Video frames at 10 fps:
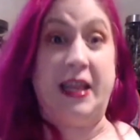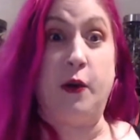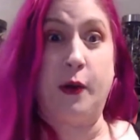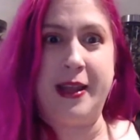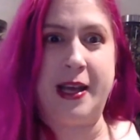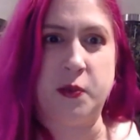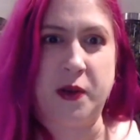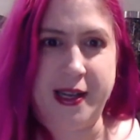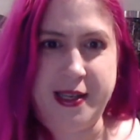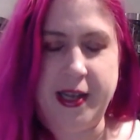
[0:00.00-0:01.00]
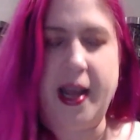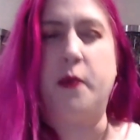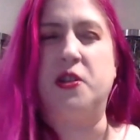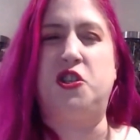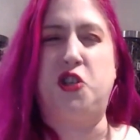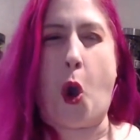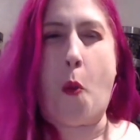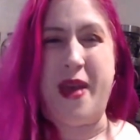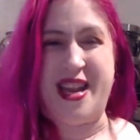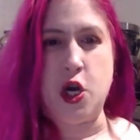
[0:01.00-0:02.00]
Literally, that's what I did. It was
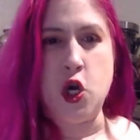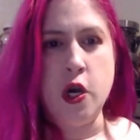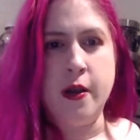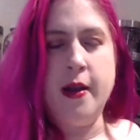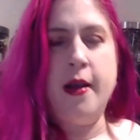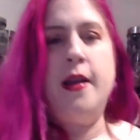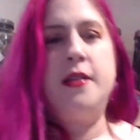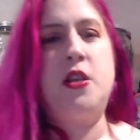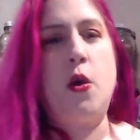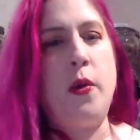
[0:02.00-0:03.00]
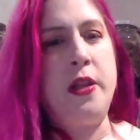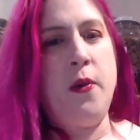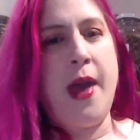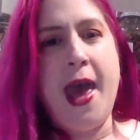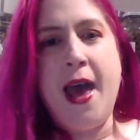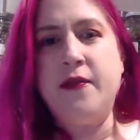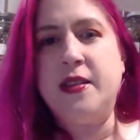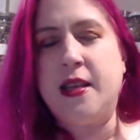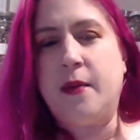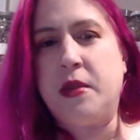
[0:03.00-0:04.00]
so bitter. So when you
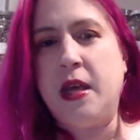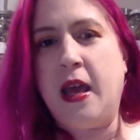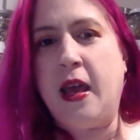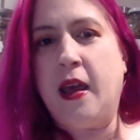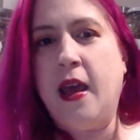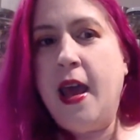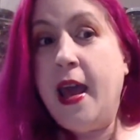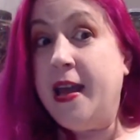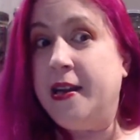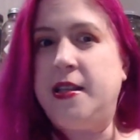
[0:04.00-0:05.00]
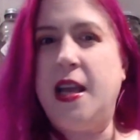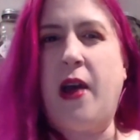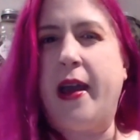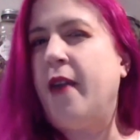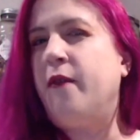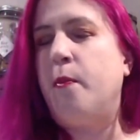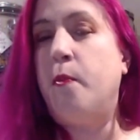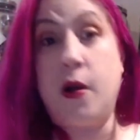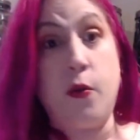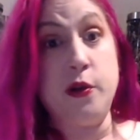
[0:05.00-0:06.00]
have something in a tea, like if,
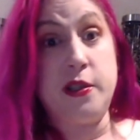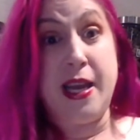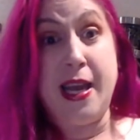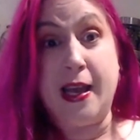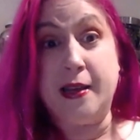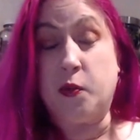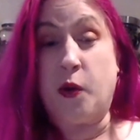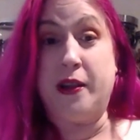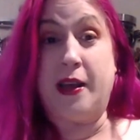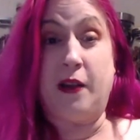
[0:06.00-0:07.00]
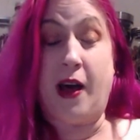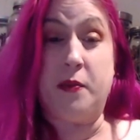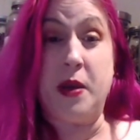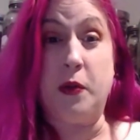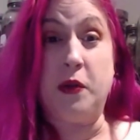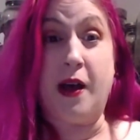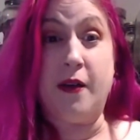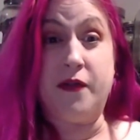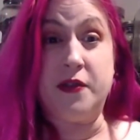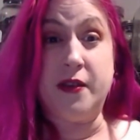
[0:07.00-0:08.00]
mugwort tea is one that a lot of people
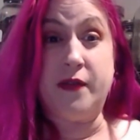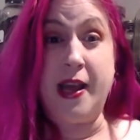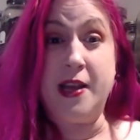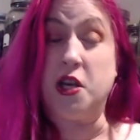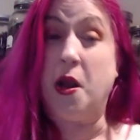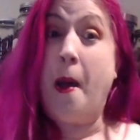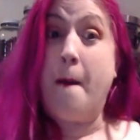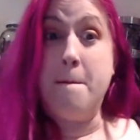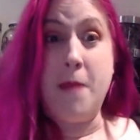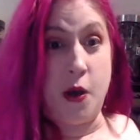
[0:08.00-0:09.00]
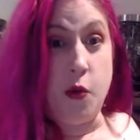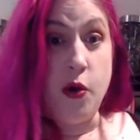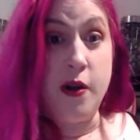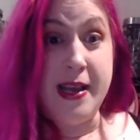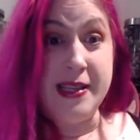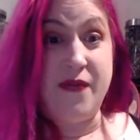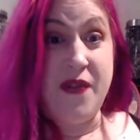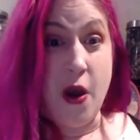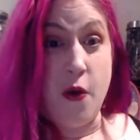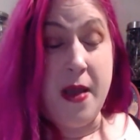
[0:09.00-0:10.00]
love for divination, mugwort is
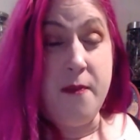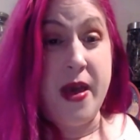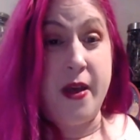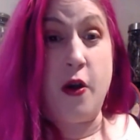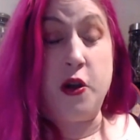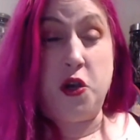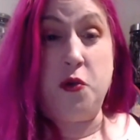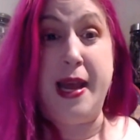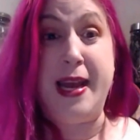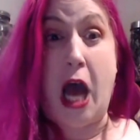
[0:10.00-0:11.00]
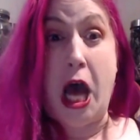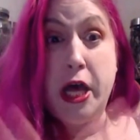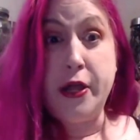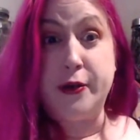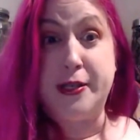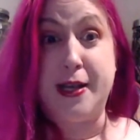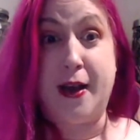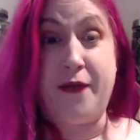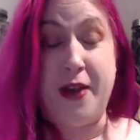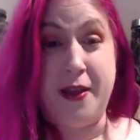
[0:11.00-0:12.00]
very bitter. You need other
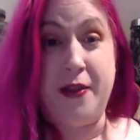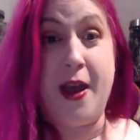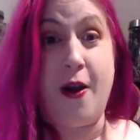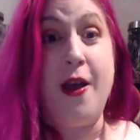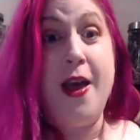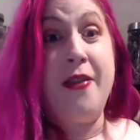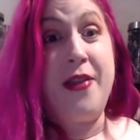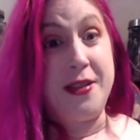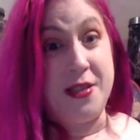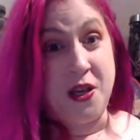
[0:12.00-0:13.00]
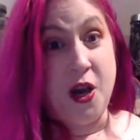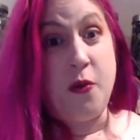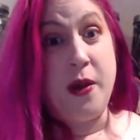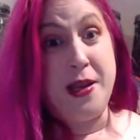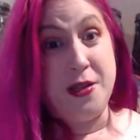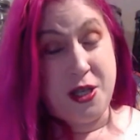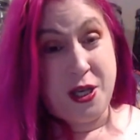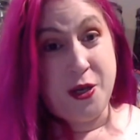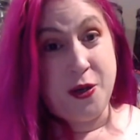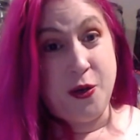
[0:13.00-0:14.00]
stuff in there that's going
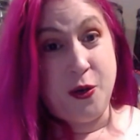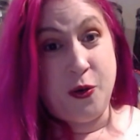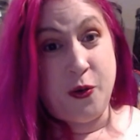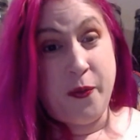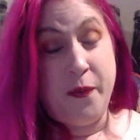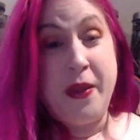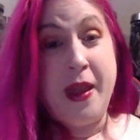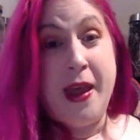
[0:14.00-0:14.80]
to